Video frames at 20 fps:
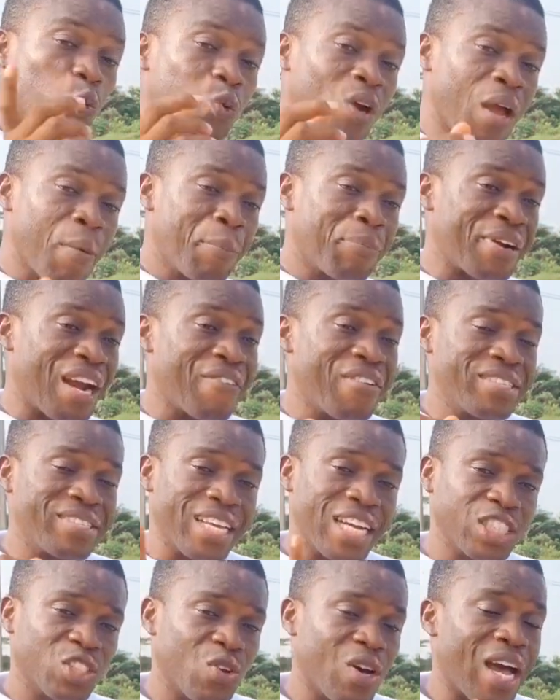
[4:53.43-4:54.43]
where private
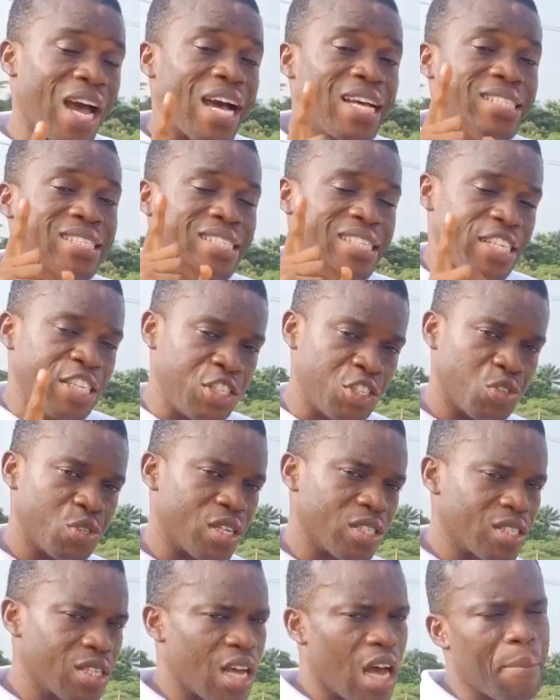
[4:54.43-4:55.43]
sector has
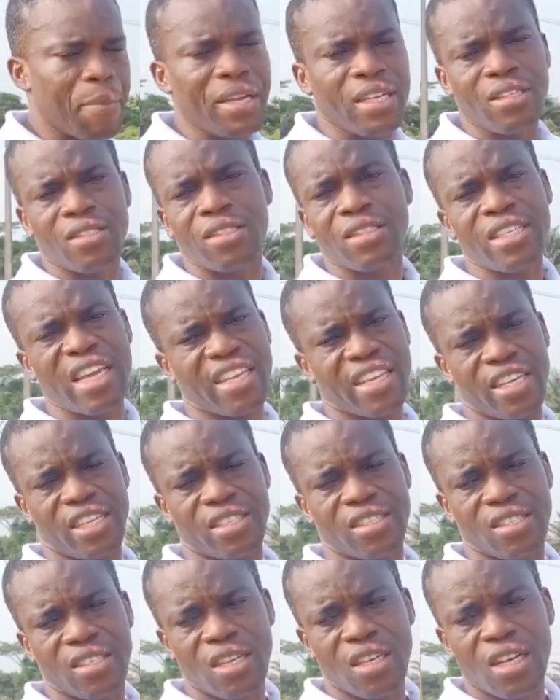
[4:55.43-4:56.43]
interest. I mean, check
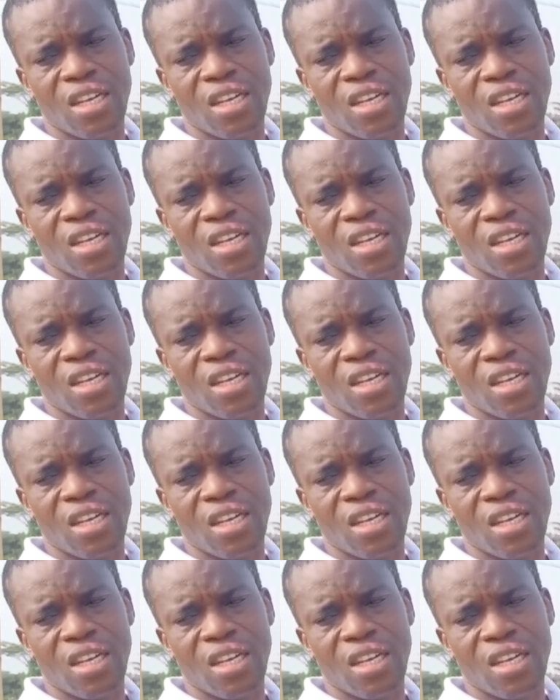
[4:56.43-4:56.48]
it.